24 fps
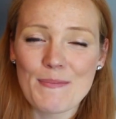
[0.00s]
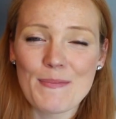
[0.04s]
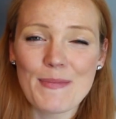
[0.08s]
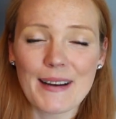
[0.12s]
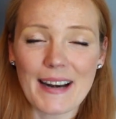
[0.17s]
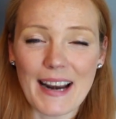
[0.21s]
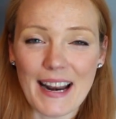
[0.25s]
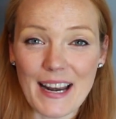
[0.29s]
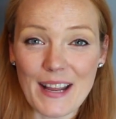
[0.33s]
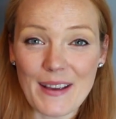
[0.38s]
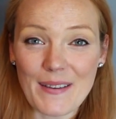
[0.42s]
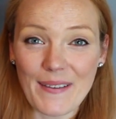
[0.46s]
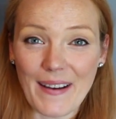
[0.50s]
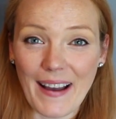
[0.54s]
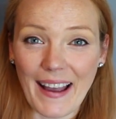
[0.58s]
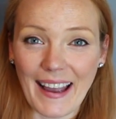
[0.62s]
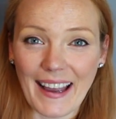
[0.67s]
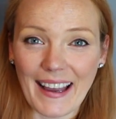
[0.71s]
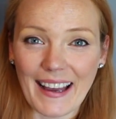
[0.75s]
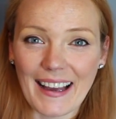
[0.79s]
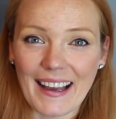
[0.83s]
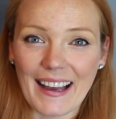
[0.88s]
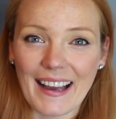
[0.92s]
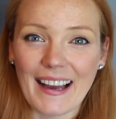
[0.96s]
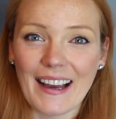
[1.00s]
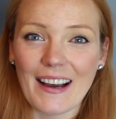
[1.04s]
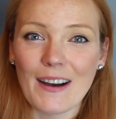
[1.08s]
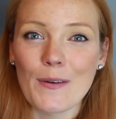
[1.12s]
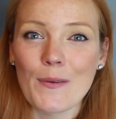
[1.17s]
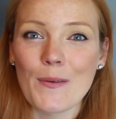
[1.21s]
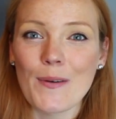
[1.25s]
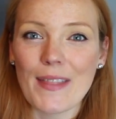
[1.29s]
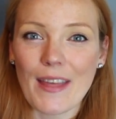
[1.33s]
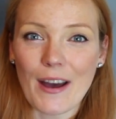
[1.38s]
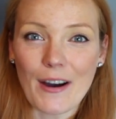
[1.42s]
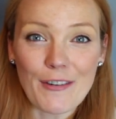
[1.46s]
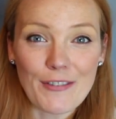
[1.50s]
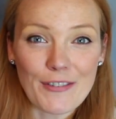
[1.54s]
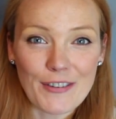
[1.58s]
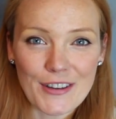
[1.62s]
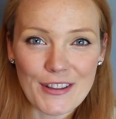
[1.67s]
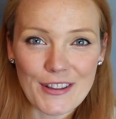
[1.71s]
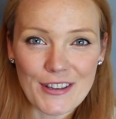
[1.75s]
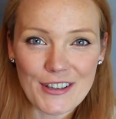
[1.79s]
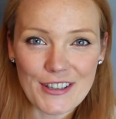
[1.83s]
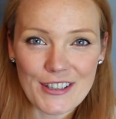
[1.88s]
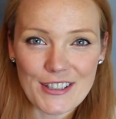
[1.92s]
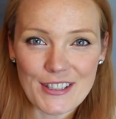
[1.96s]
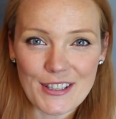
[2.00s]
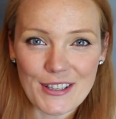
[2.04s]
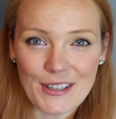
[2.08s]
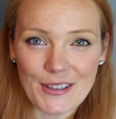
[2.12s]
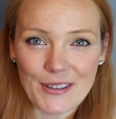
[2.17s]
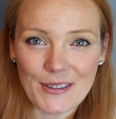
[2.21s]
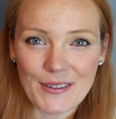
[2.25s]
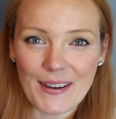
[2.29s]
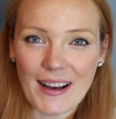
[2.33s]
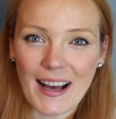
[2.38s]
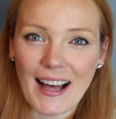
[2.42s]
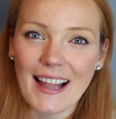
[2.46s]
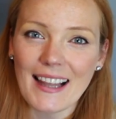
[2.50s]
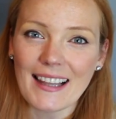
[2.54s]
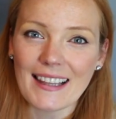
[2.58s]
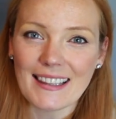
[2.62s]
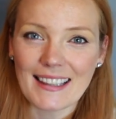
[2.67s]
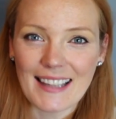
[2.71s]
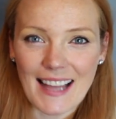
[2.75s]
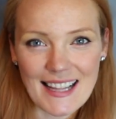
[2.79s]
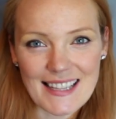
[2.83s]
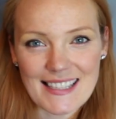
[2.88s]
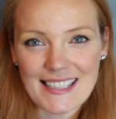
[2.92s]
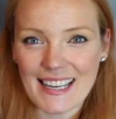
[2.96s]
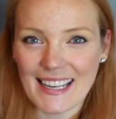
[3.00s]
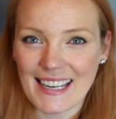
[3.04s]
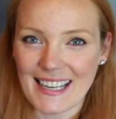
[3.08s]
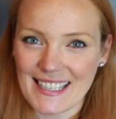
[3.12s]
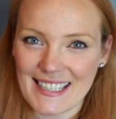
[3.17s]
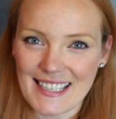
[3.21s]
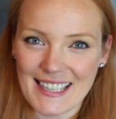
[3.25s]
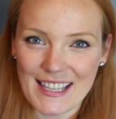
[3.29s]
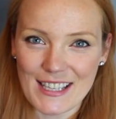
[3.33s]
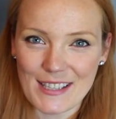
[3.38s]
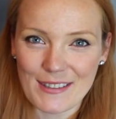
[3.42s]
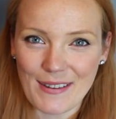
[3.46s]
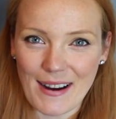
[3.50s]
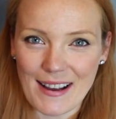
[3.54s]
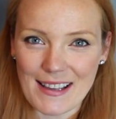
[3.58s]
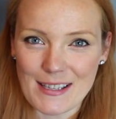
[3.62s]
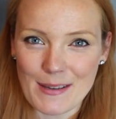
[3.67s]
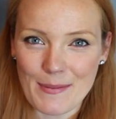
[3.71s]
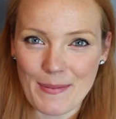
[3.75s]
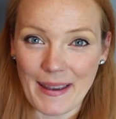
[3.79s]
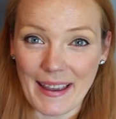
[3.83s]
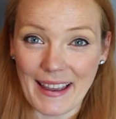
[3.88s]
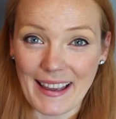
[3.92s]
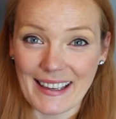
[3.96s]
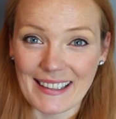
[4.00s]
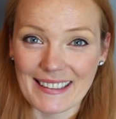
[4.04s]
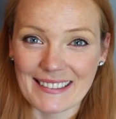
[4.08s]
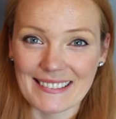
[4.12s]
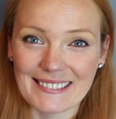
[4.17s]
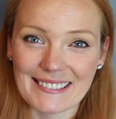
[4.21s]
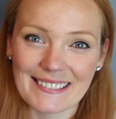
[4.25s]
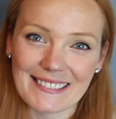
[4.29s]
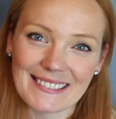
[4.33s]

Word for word: But anyway, without further ado, let's get into this recipe.